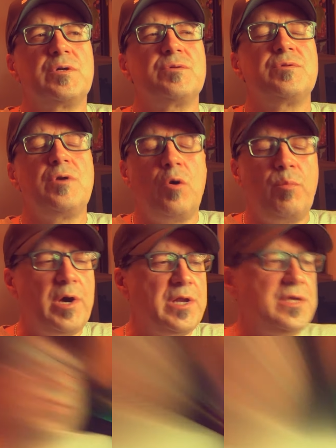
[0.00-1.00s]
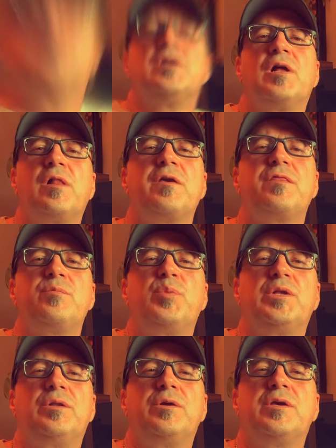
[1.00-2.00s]
nobodies. And click the
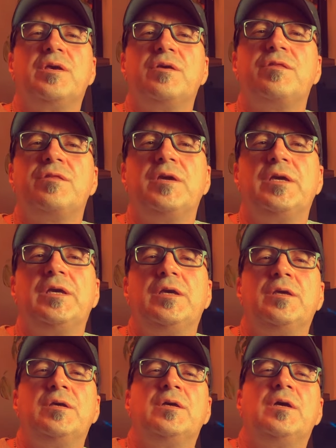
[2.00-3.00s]
bell looking thingy.